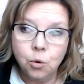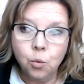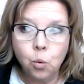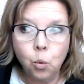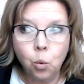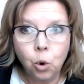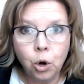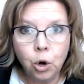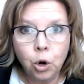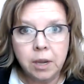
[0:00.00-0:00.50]

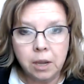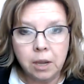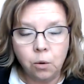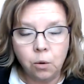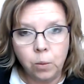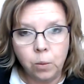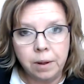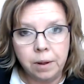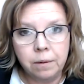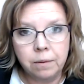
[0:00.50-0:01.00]
working
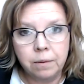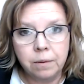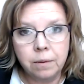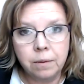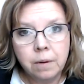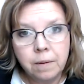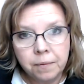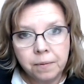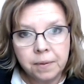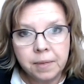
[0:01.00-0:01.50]
with
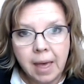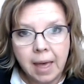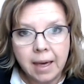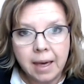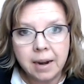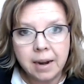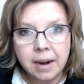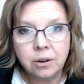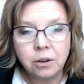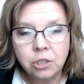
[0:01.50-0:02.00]
that
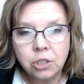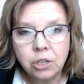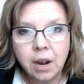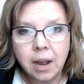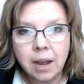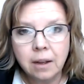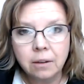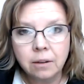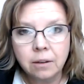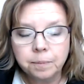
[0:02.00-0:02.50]
inner child.